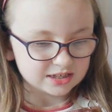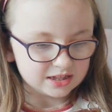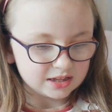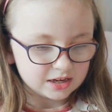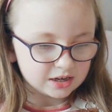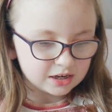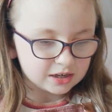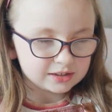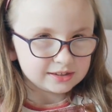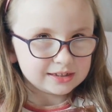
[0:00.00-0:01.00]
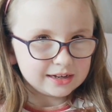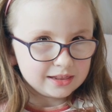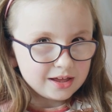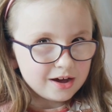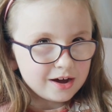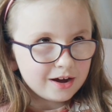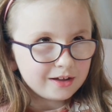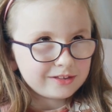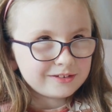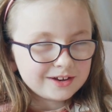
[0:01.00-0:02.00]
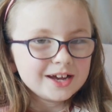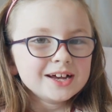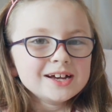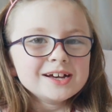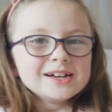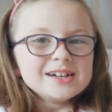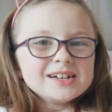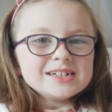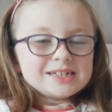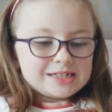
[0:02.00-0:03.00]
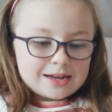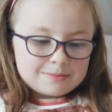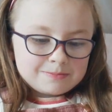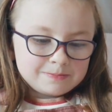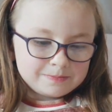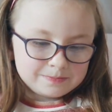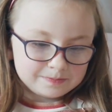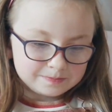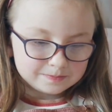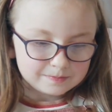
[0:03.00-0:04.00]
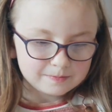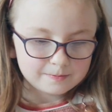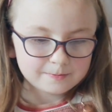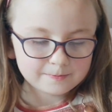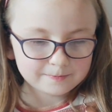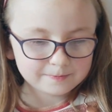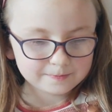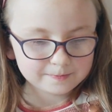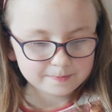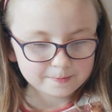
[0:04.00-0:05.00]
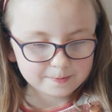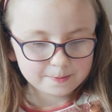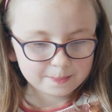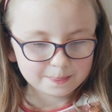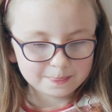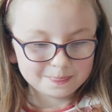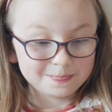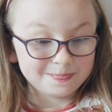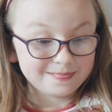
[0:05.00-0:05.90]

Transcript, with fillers: And then lost, and it had to get resent. Yeah. And that's why you're super excited.